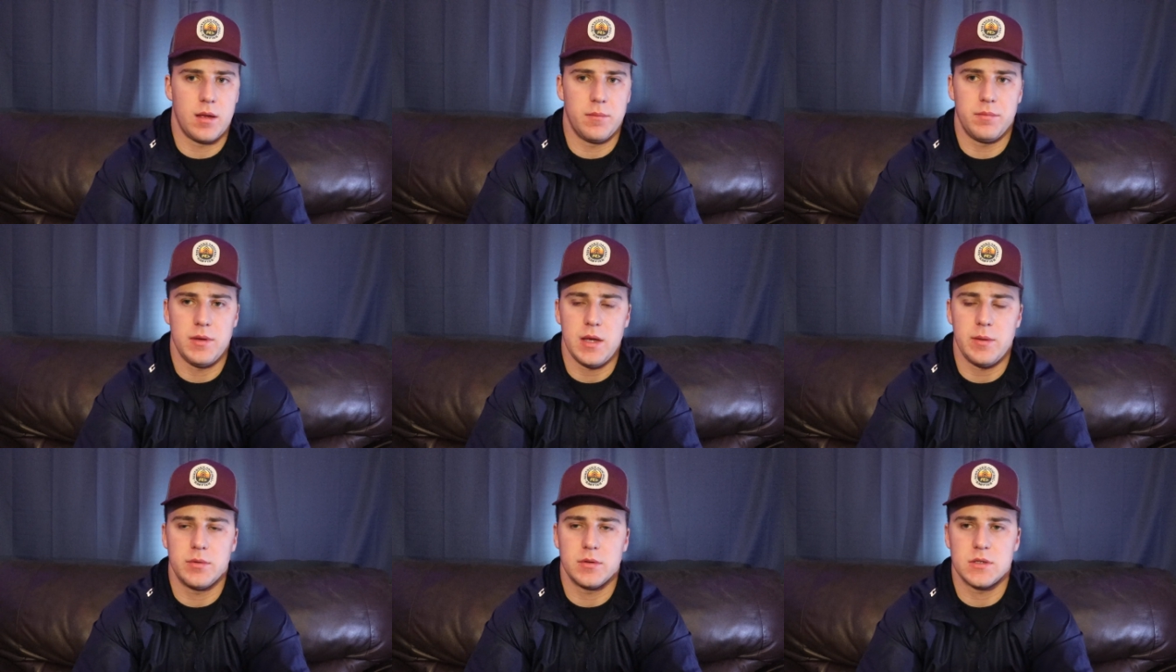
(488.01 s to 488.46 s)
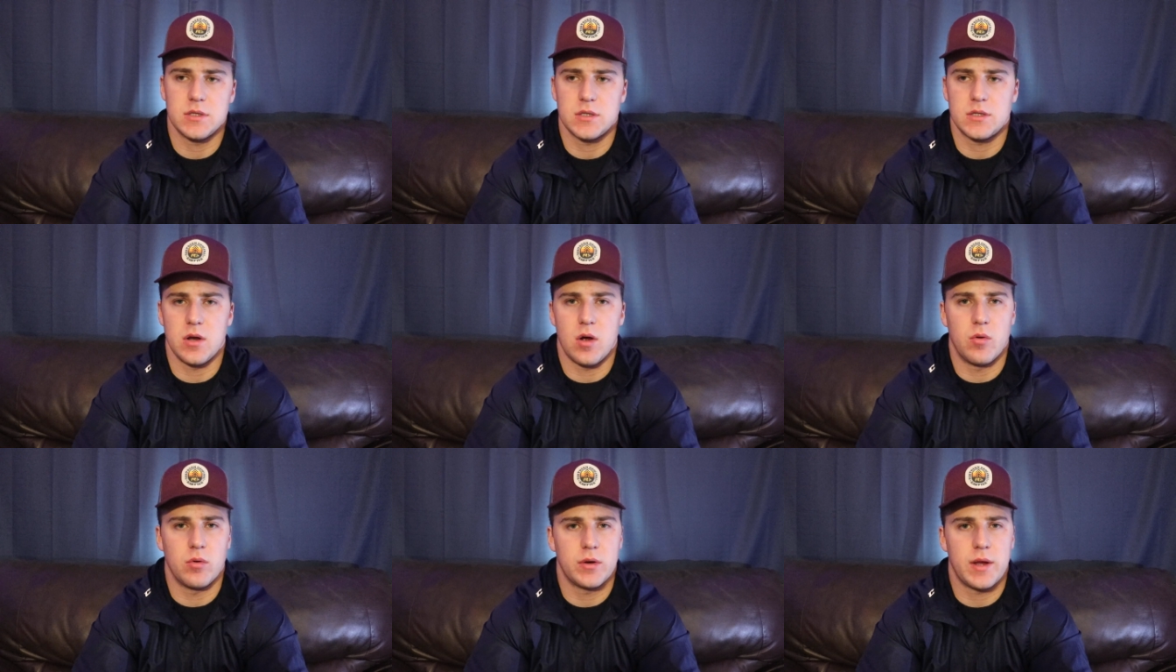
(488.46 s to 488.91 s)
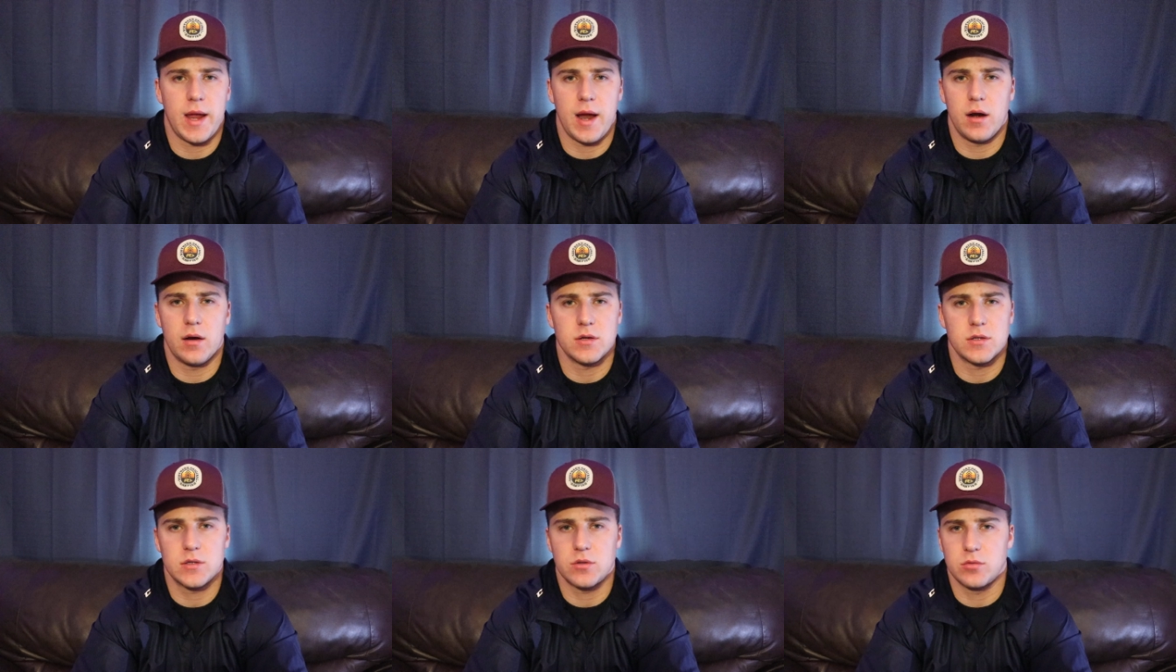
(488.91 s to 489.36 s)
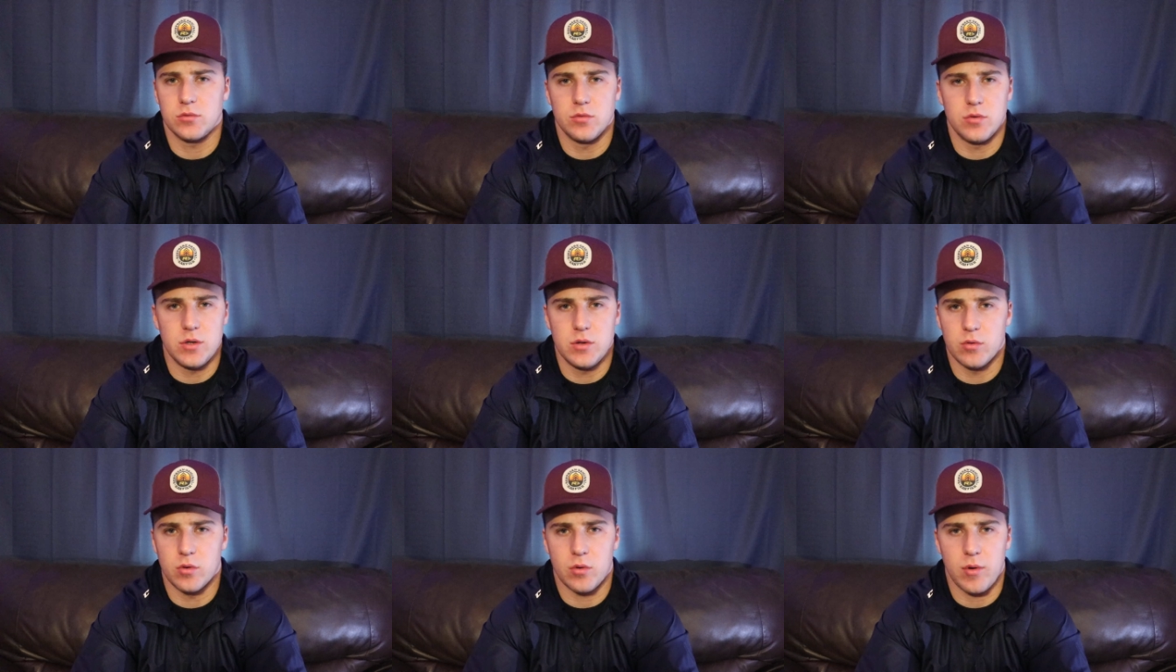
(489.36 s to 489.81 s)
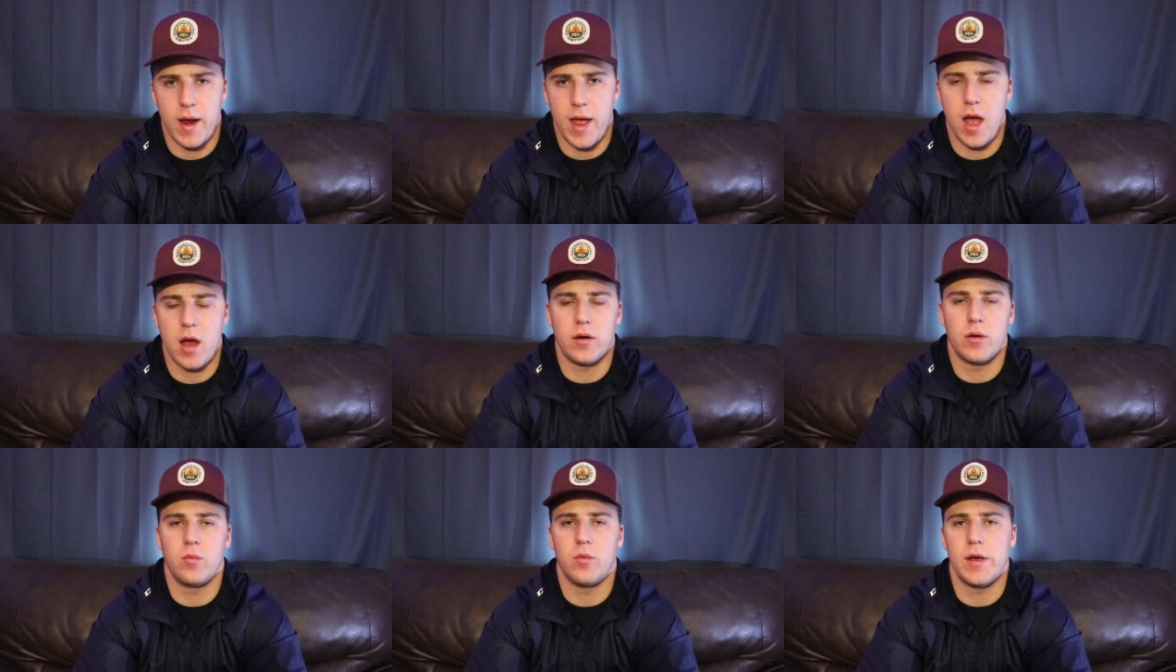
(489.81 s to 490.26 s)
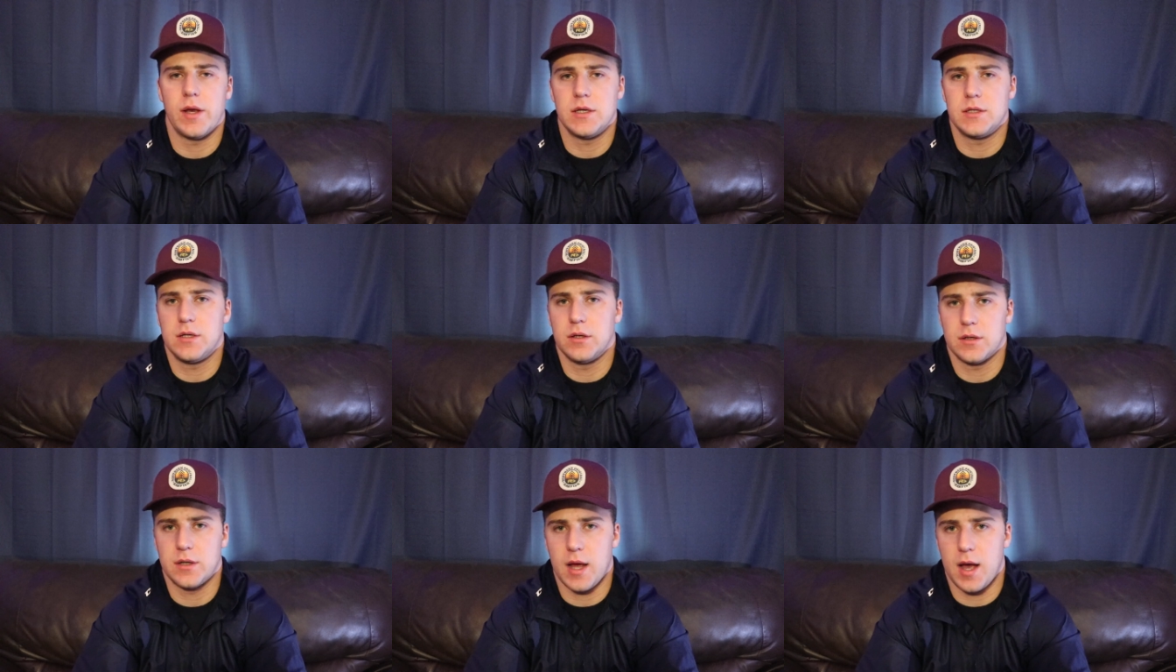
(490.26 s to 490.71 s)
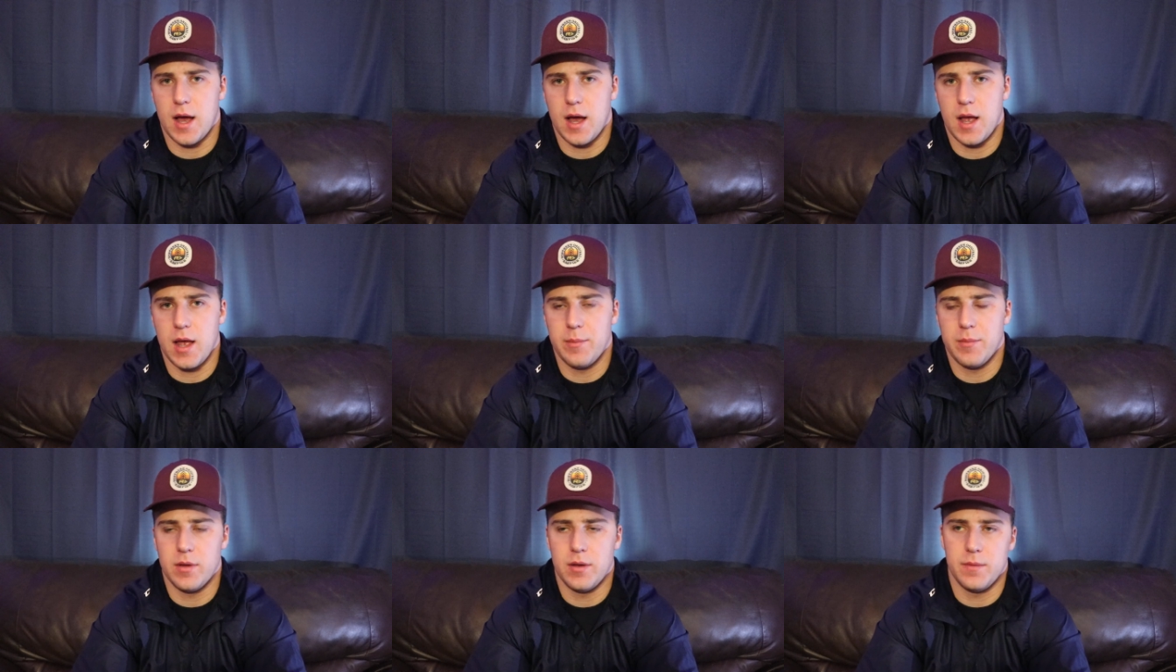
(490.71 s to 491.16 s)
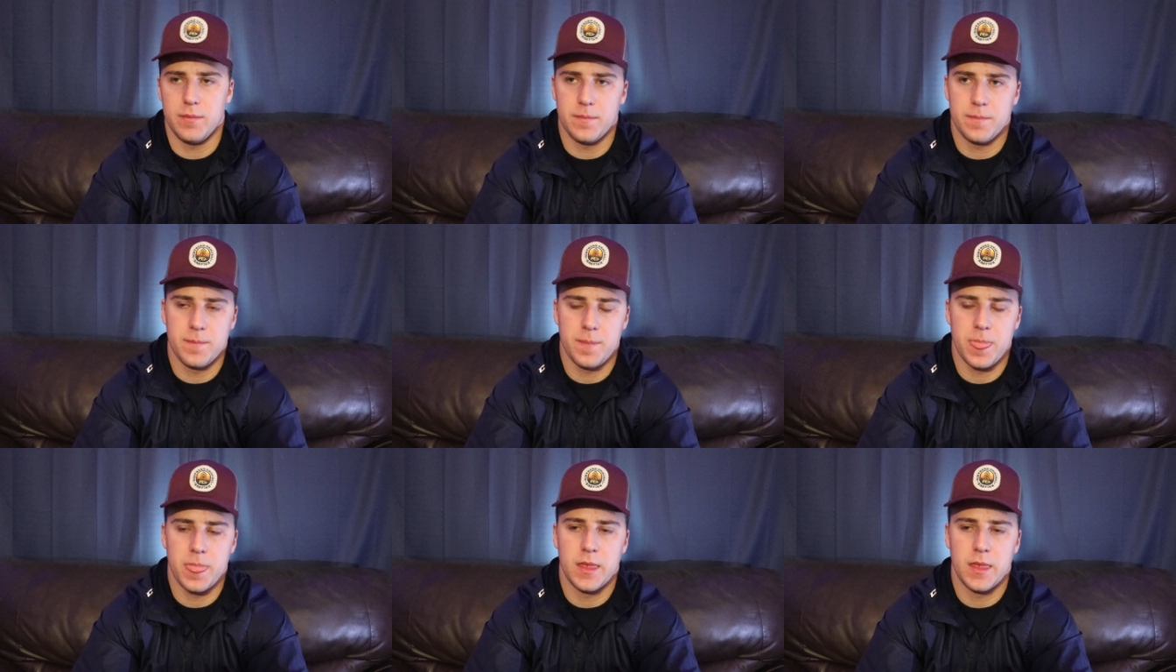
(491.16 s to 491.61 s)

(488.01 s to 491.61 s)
and people just don't care to screw you around and waste your time and